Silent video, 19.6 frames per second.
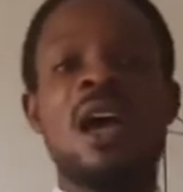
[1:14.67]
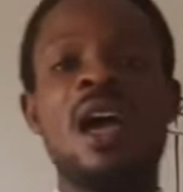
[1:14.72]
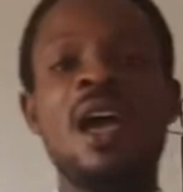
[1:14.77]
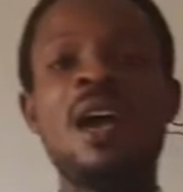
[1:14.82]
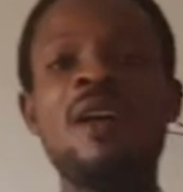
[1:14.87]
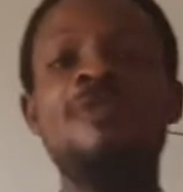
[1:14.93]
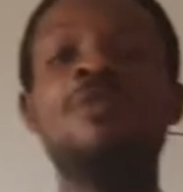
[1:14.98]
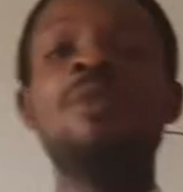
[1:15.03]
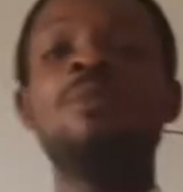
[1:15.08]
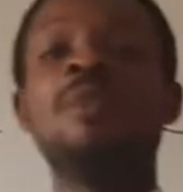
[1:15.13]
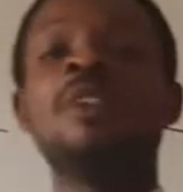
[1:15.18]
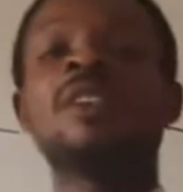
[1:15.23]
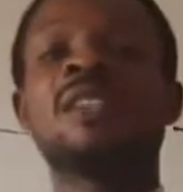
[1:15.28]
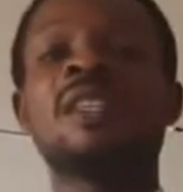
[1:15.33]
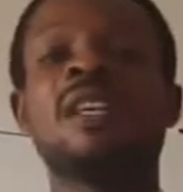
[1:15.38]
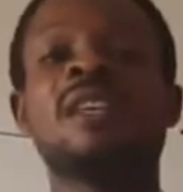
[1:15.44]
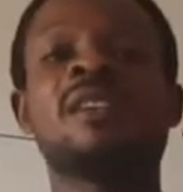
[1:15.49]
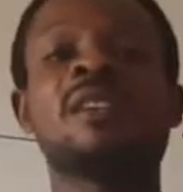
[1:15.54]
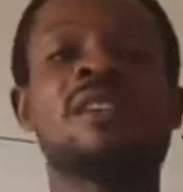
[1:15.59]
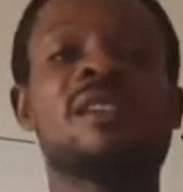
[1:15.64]
every
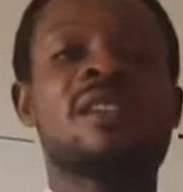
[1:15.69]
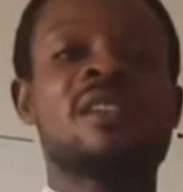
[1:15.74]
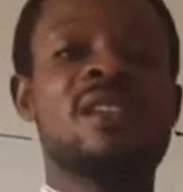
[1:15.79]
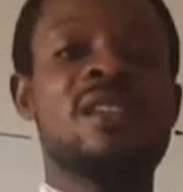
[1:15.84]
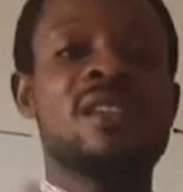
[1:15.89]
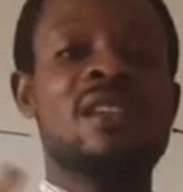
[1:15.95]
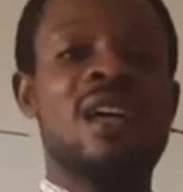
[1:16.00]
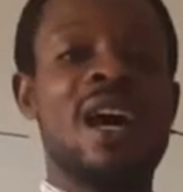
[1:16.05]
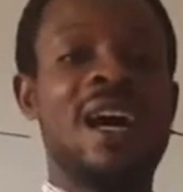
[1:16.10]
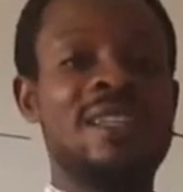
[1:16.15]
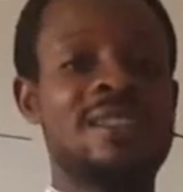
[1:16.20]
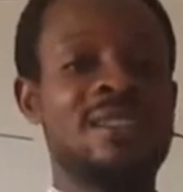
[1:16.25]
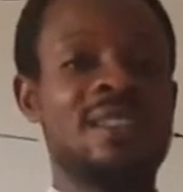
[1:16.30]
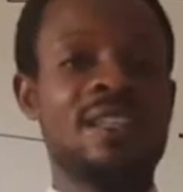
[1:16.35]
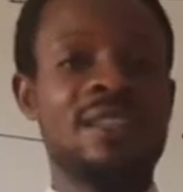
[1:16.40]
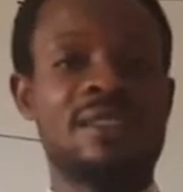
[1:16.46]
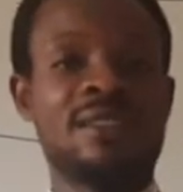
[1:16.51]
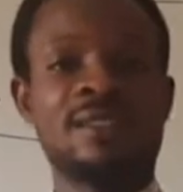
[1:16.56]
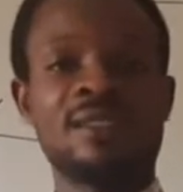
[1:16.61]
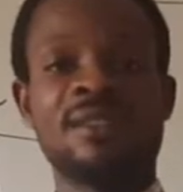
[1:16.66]
business
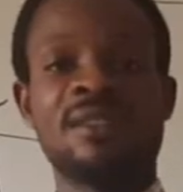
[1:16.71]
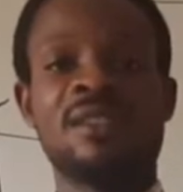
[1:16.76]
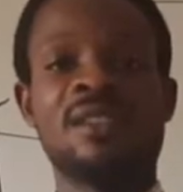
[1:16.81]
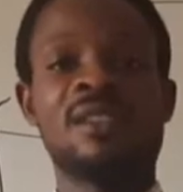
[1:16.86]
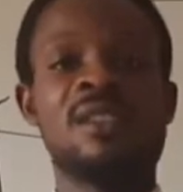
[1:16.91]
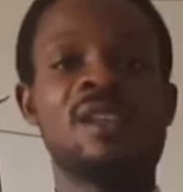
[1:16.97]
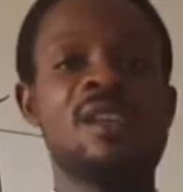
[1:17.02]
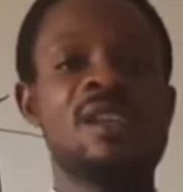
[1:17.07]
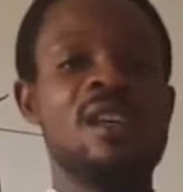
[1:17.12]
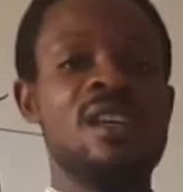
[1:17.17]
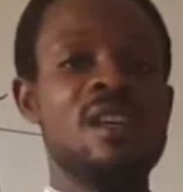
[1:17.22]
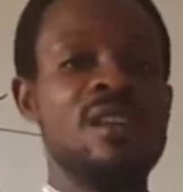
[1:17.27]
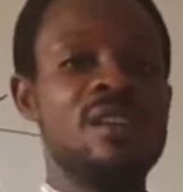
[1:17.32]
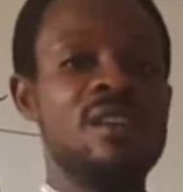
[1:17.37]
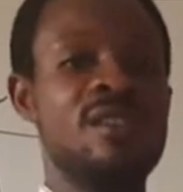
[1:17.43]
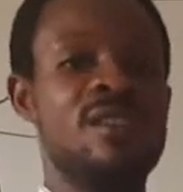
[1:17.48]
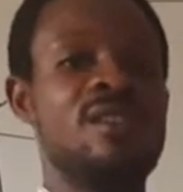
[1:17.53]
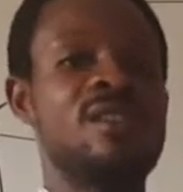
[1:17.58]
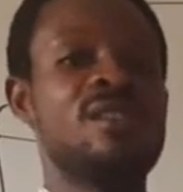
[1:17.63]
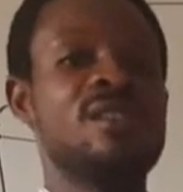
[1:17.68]
asset
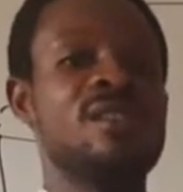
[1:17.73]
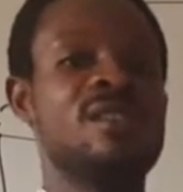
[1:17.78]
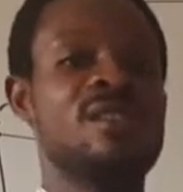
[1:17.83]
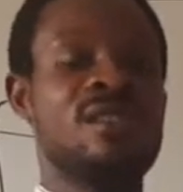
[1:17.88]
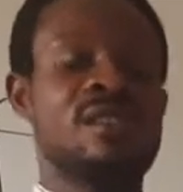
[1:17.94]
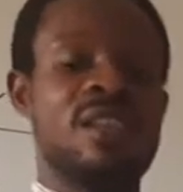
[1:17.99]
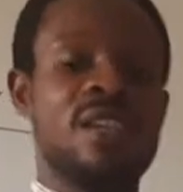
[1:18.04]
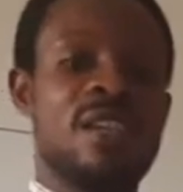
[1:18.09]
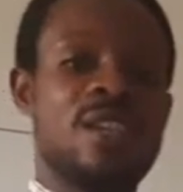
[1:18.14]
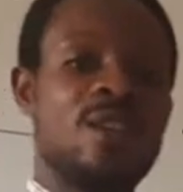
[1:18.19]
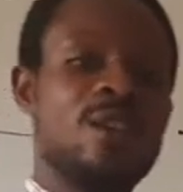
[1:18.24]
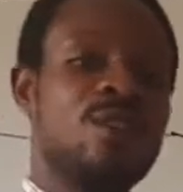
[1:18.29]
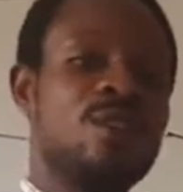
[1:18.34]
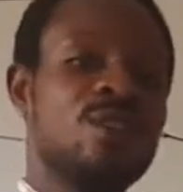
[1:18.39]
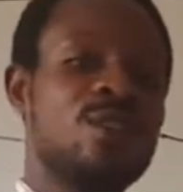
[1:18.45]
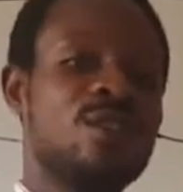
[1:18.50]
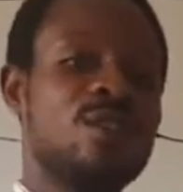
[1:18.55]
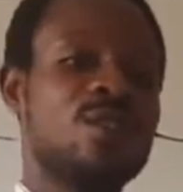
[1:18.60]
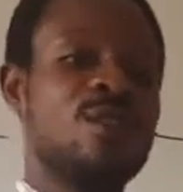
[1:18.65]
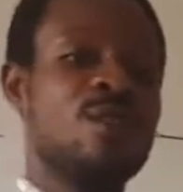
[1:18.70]
is
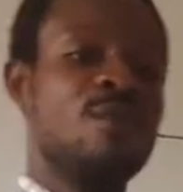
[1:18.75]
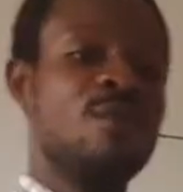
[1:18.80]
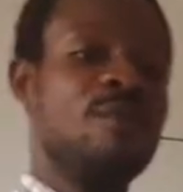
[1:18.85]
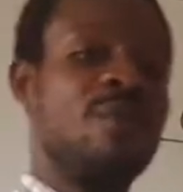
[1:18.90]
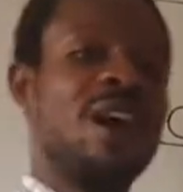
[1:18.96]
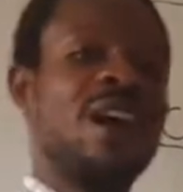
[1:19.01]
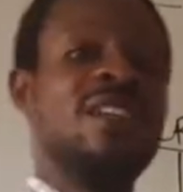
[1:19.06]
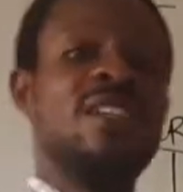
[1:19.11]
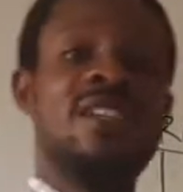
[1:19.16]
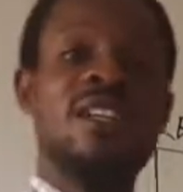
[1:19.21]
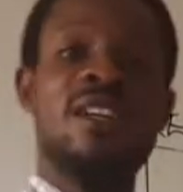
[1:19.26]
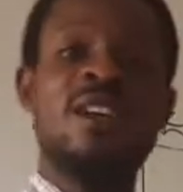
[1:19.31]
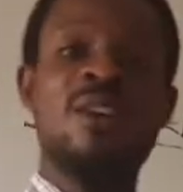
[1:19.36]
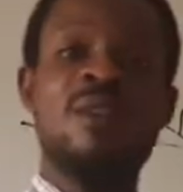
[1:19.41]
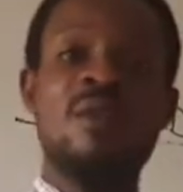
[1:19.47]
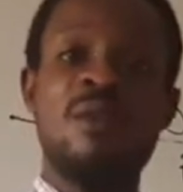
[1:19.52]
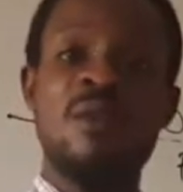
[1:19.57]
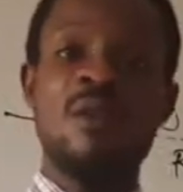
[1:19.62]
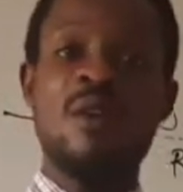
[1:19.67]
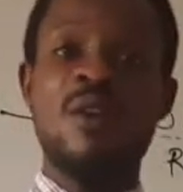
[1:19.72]
secured by the
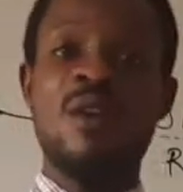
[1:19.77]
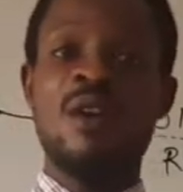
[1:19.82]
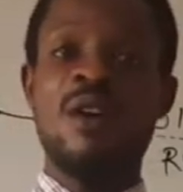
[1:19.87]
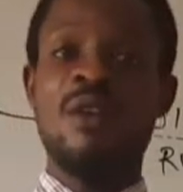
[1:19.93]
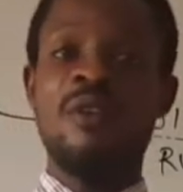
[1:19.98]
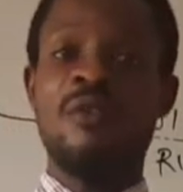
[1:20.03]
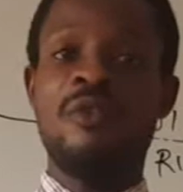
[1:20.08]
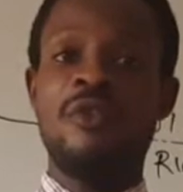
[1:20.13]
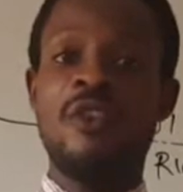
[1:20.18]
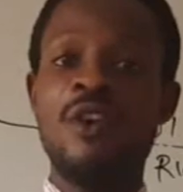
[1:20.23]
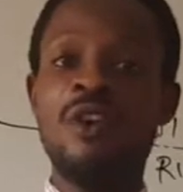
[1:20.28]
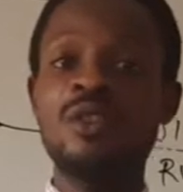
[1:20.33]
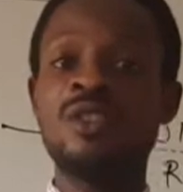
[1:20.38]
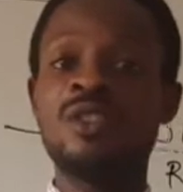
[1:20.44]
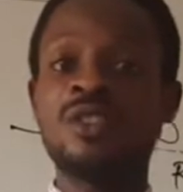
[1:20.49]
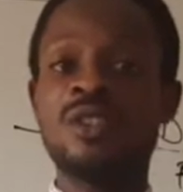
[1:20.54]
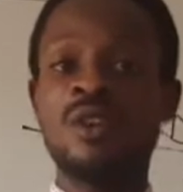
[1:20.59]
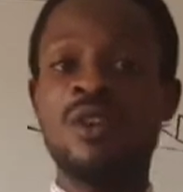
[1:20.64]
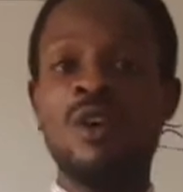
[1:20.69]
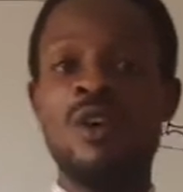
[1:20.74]

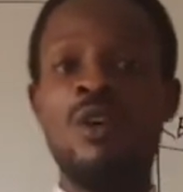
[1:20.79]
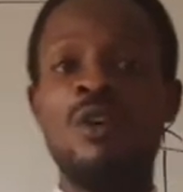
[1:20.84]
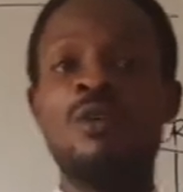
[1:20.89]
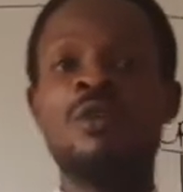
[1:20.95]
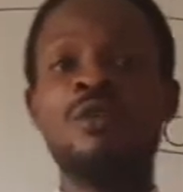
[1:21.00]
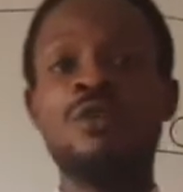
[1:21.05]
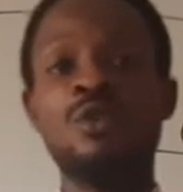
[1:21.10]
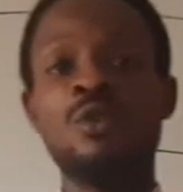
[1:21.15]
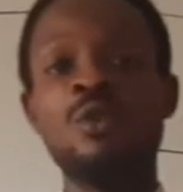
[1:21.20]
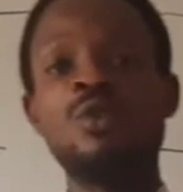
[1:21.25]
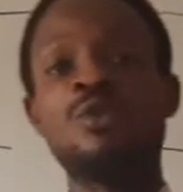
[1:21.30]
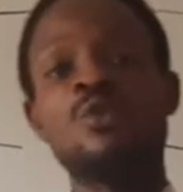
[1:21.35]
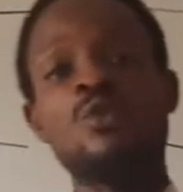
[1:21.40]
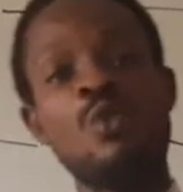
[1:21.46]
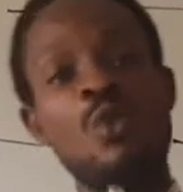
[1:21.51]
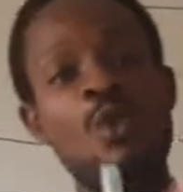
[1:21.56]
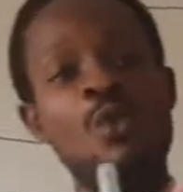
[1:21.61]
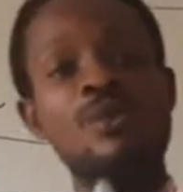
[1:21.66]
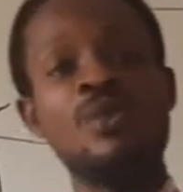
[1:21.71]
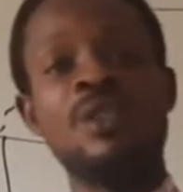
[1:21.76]
fund of those
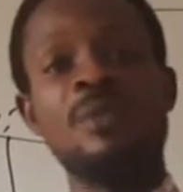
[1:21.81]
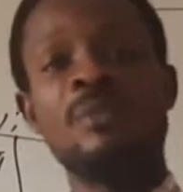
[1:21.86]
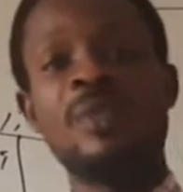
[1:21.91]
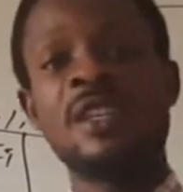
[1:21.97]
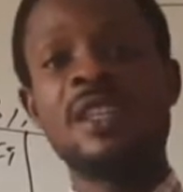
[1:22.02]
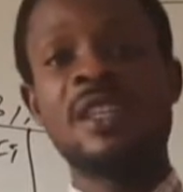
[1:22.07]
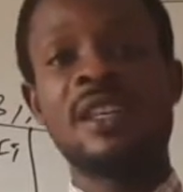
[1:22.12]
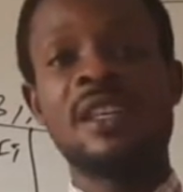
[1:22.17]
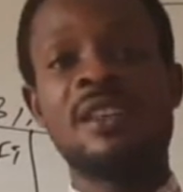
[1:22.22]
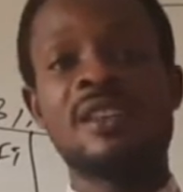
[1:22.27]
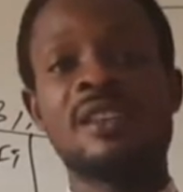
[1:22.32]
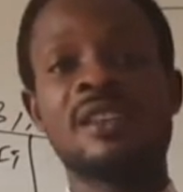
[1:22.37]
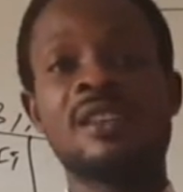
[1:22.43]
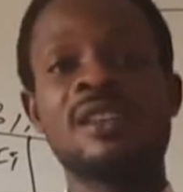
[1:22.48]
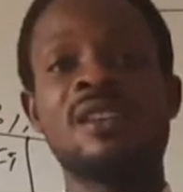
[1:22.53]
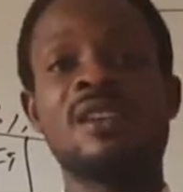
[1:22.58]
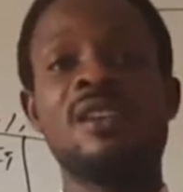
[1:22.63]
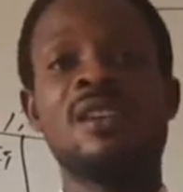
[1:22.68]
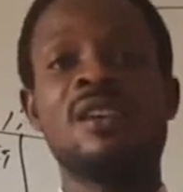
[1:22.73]
who own the business